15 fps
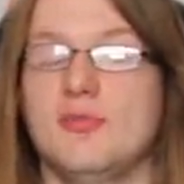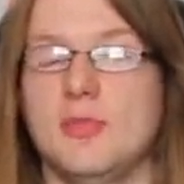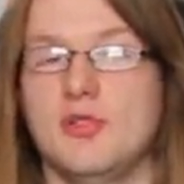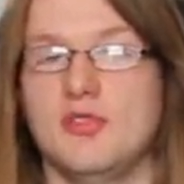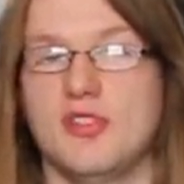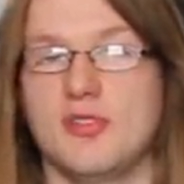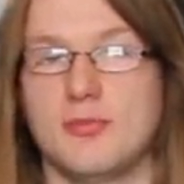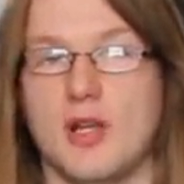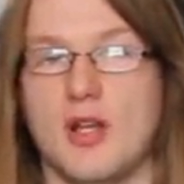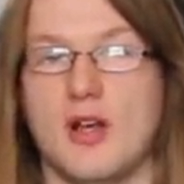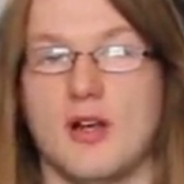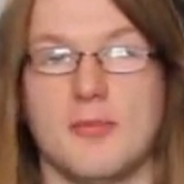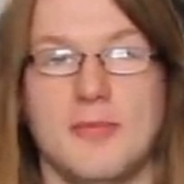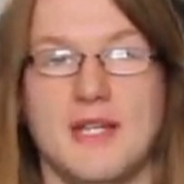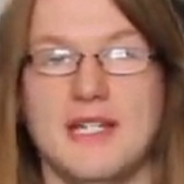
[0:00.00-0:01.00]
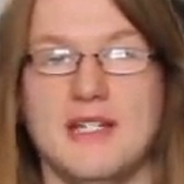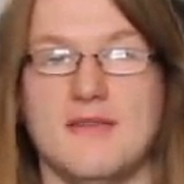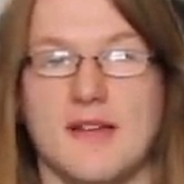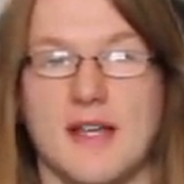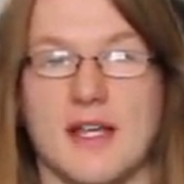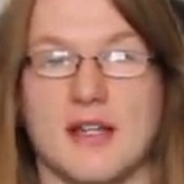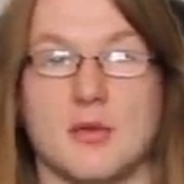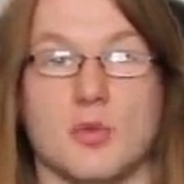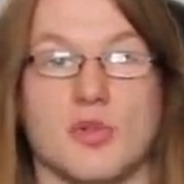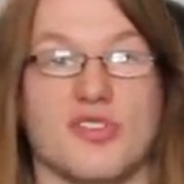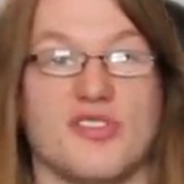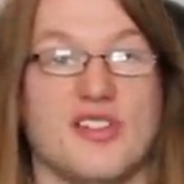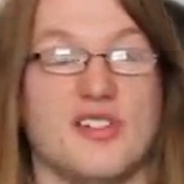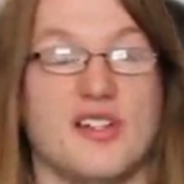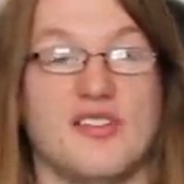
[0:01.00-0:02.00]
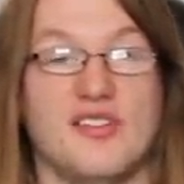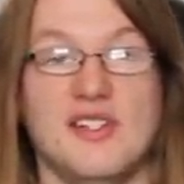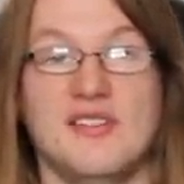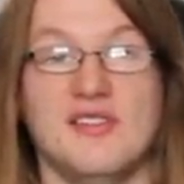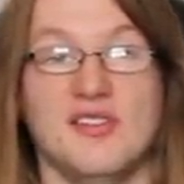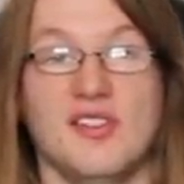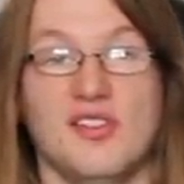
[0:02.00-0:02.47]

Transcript: music blog MidiFan were sent a cease and